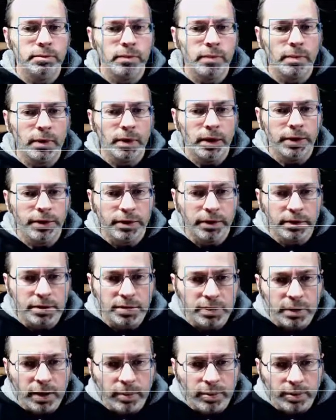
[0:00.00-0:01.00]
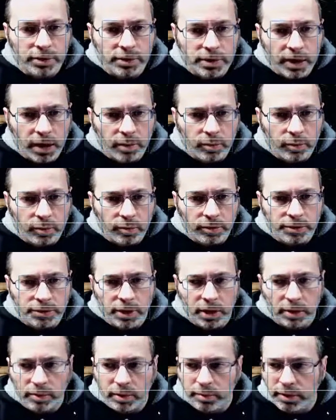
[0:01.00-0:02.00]
I think this camera does an admirable
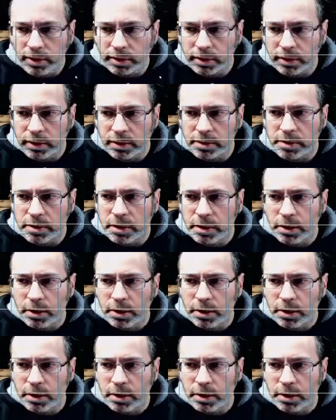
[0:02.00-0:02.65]
job compared to the others.